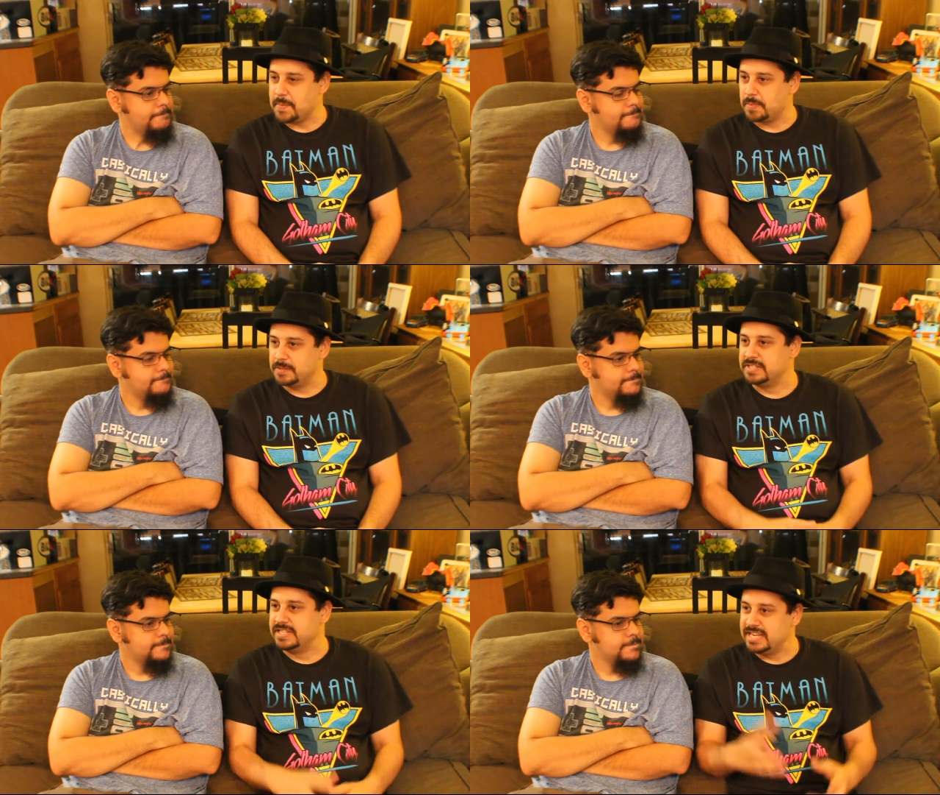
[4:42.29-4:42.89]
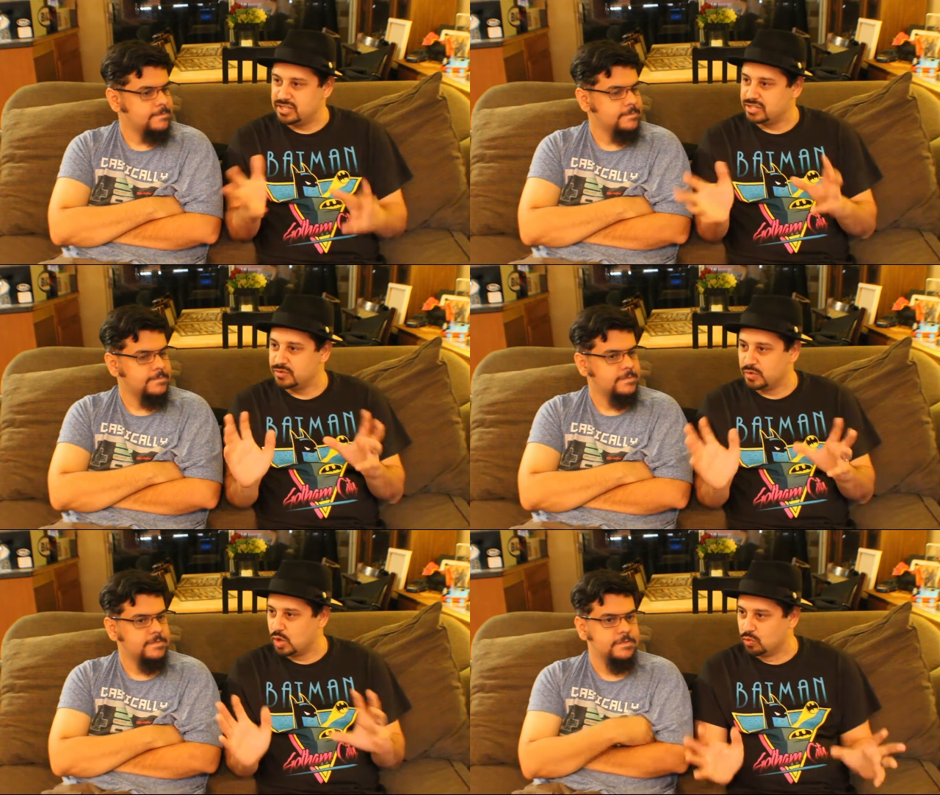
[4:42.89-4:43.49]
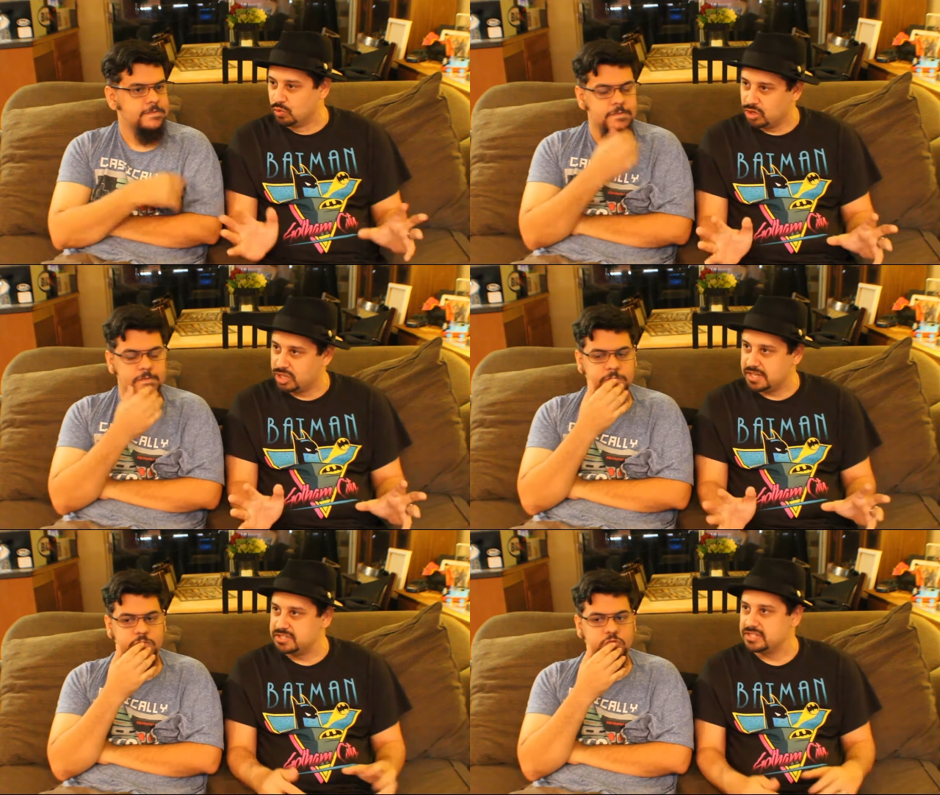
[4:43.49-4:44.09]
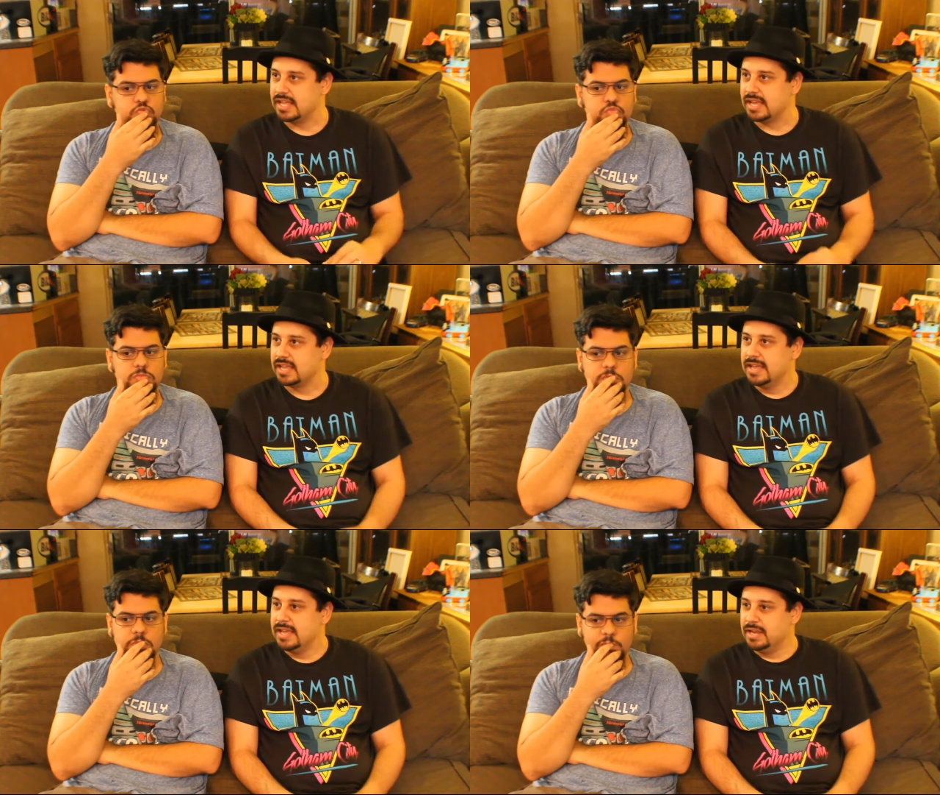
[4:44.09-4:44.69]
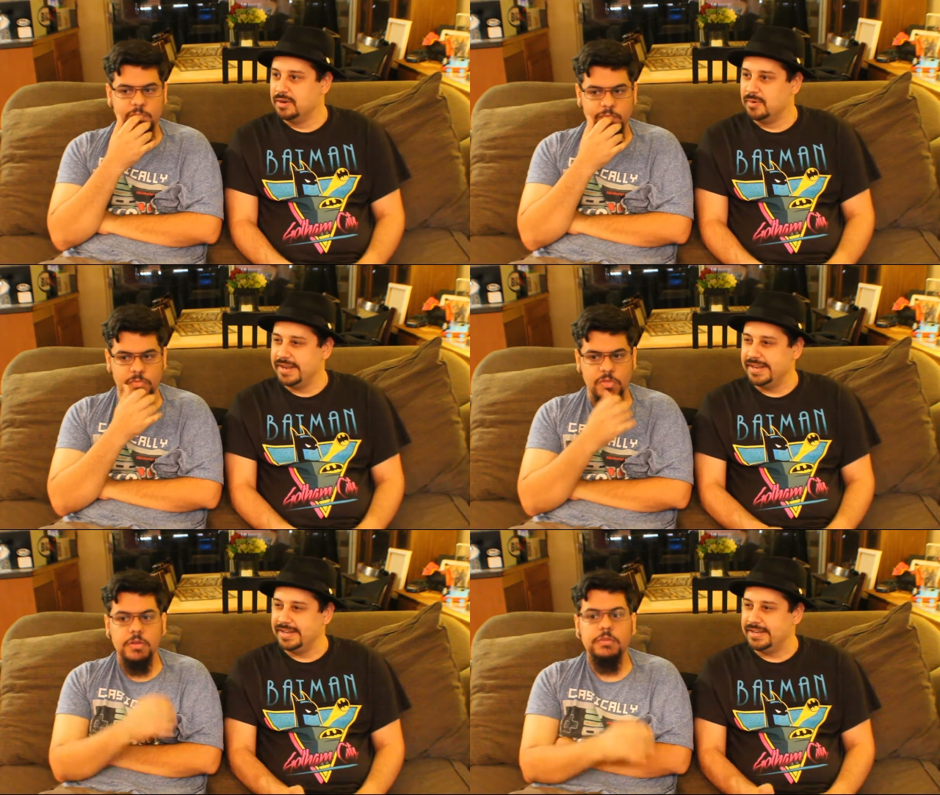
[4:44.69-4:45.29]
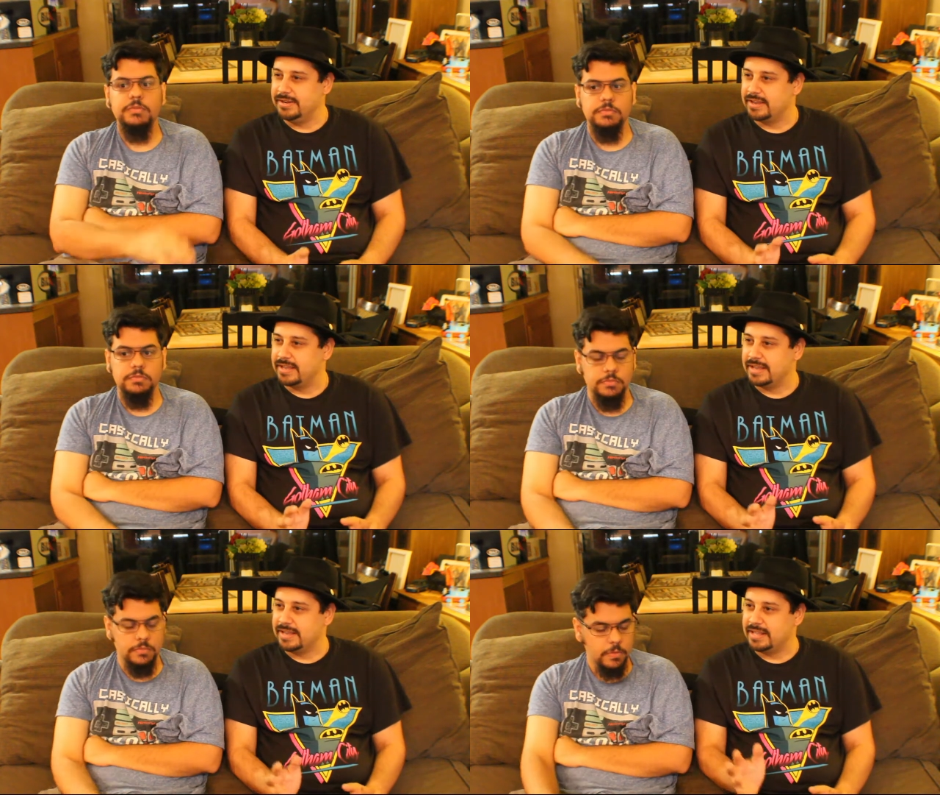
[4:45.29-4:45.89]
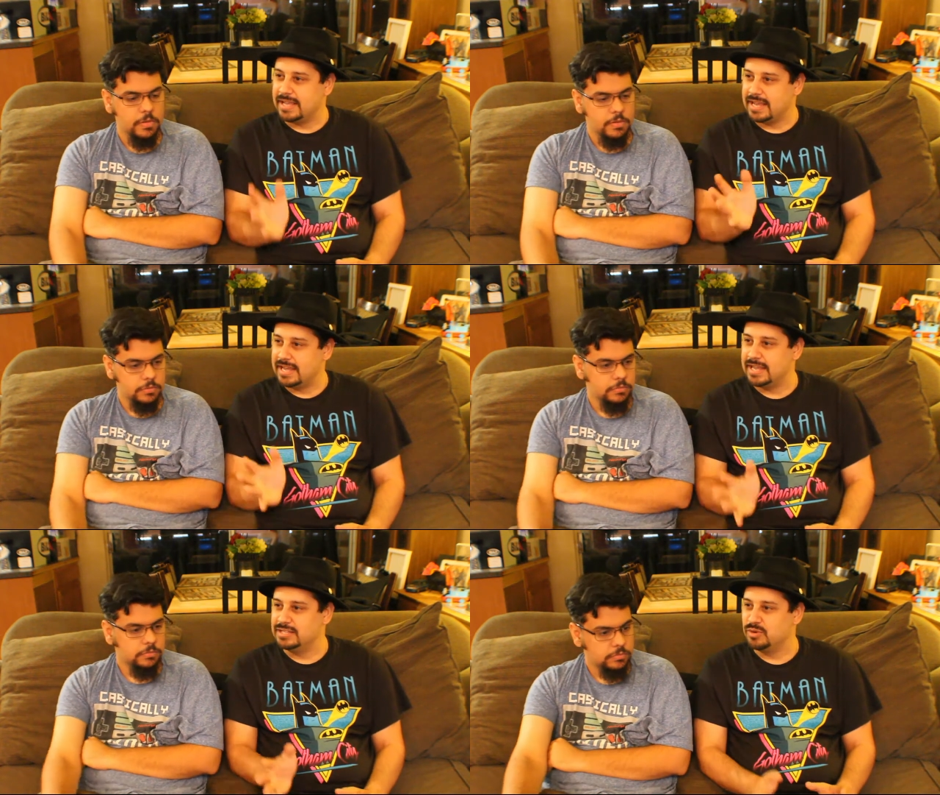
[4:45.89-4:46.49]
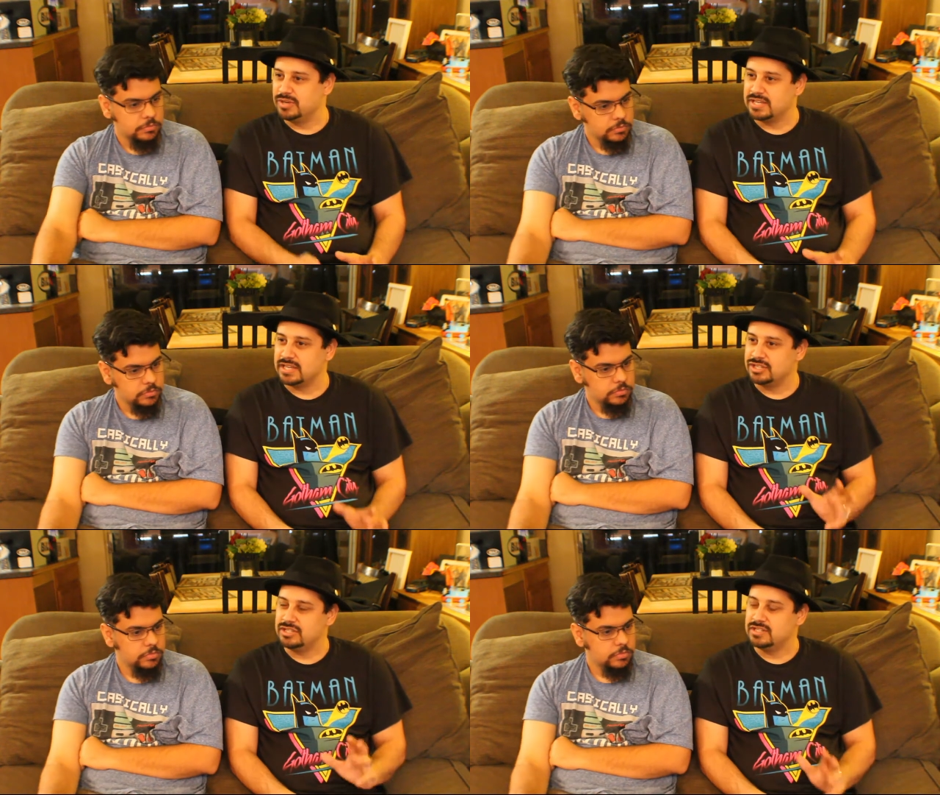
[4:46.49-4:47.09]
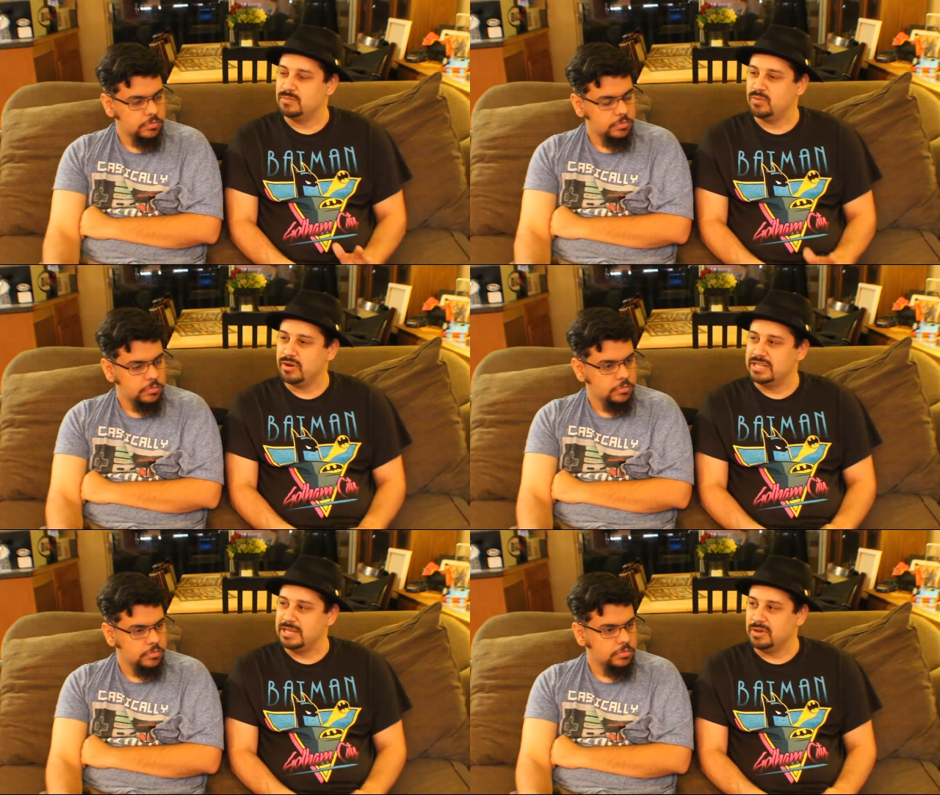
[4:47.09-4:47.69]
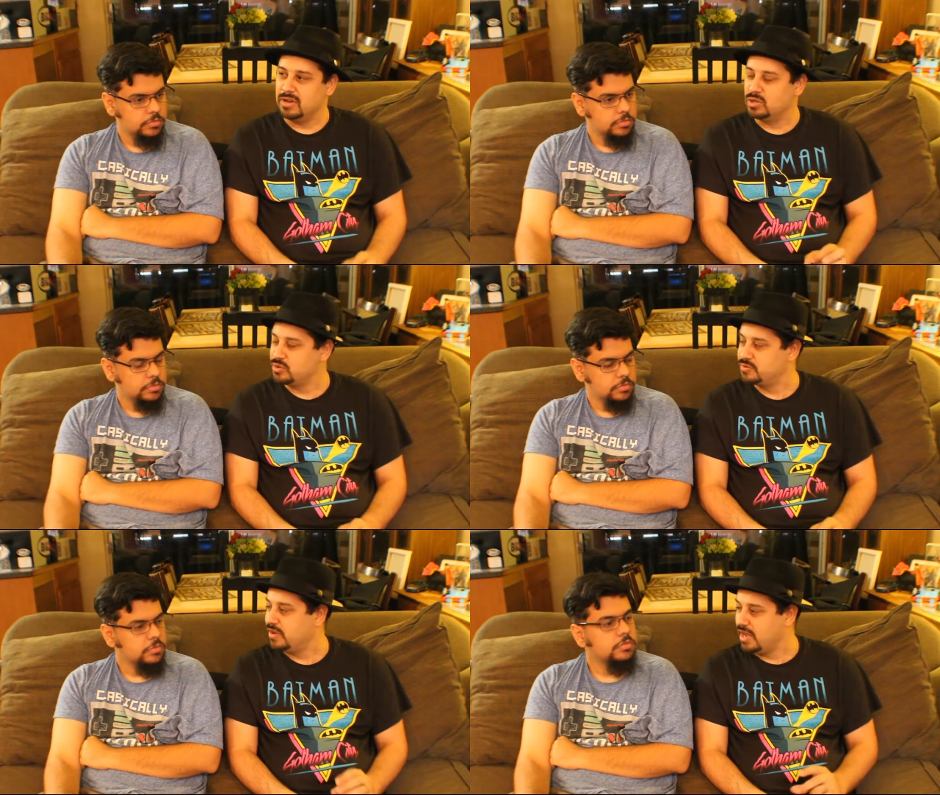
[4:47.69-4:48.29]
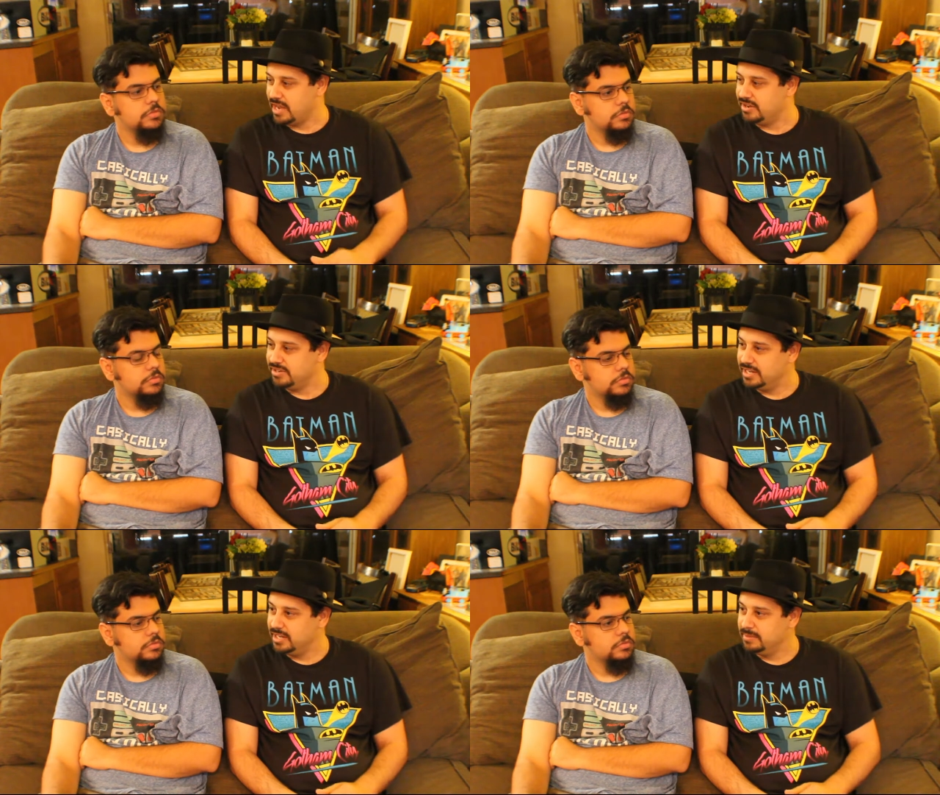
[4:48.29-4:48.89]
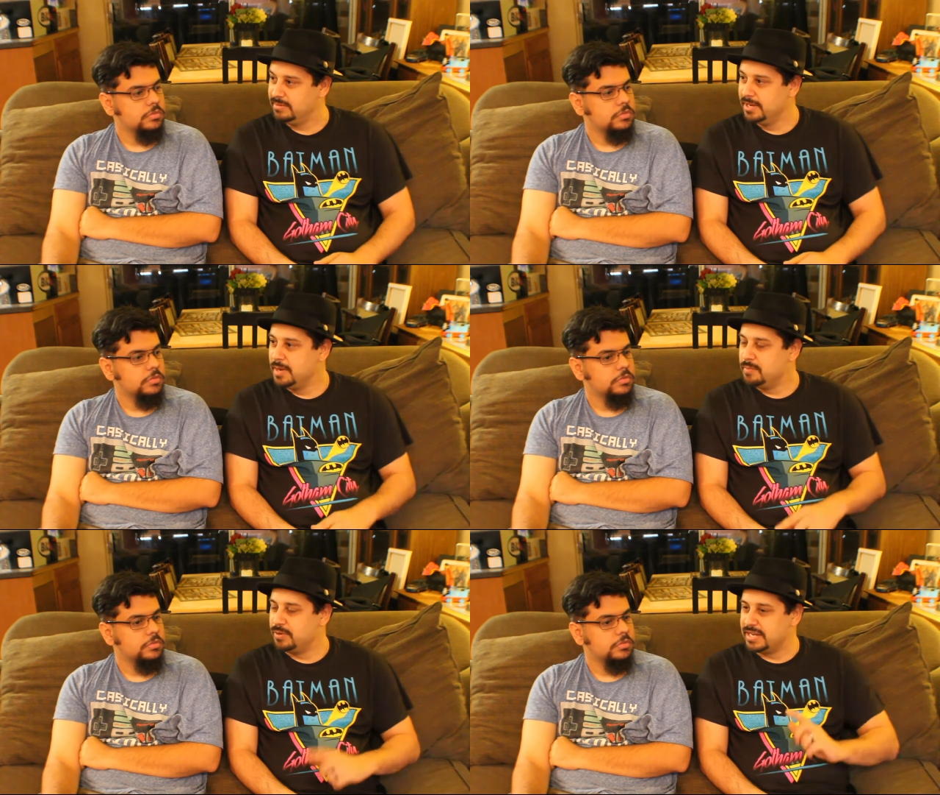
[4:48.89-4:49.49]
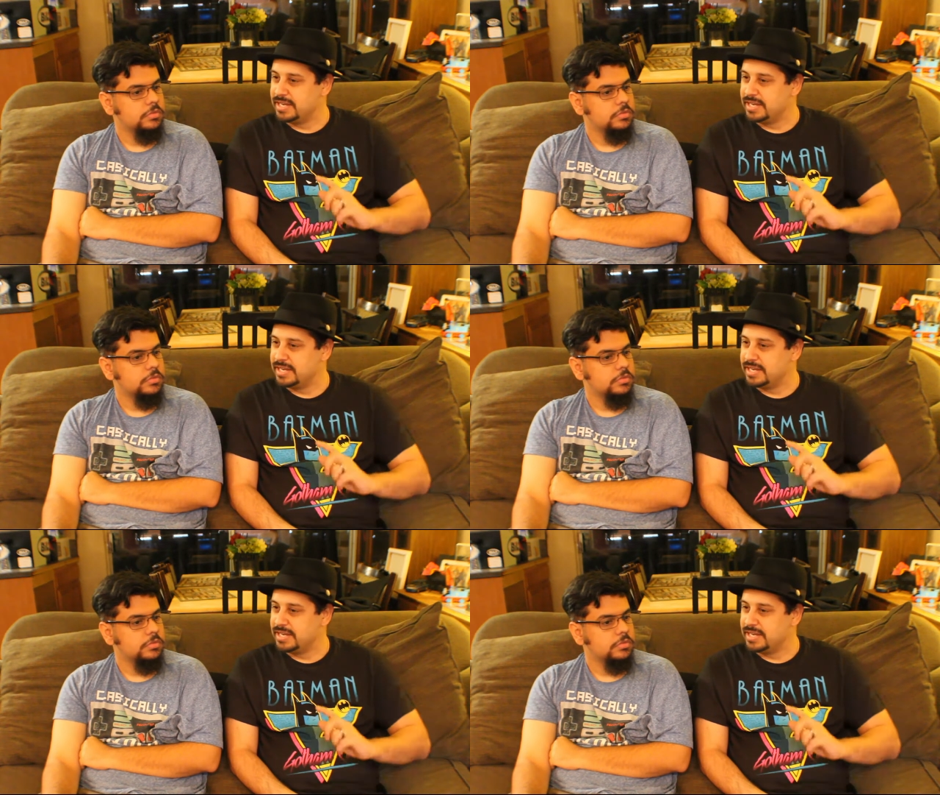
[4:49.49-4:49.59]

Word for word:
Speaker 1: since he's such a, a rookie, she's like, in a way, you're they kind of hint to where it's like she's gonna probably keep a close eye on him, but